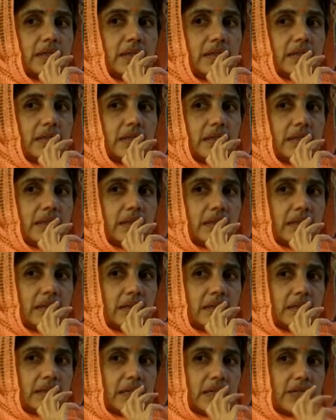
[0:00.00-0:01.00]
the
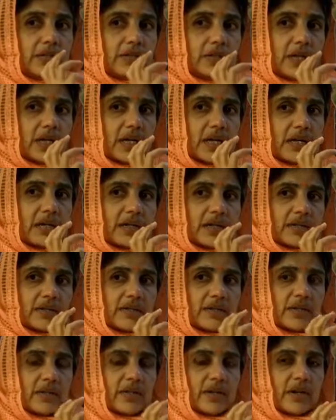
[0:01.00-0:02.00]
teacher
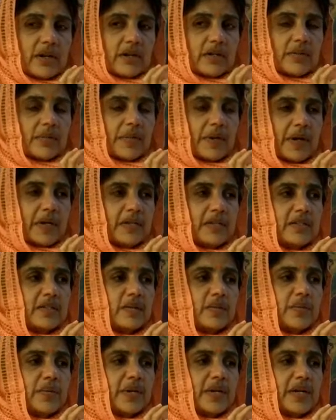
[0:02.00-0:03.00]
does not
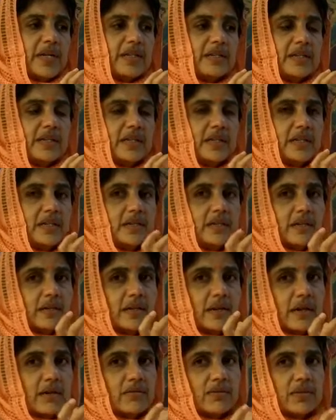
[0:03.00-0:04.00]
participate in the
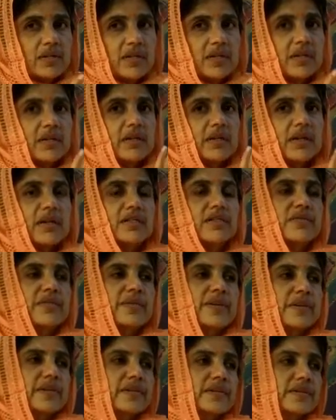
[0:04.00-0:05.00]
counter
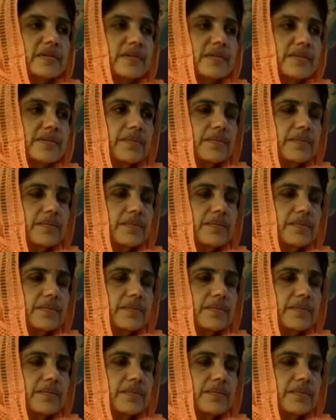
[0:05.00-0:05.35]
transference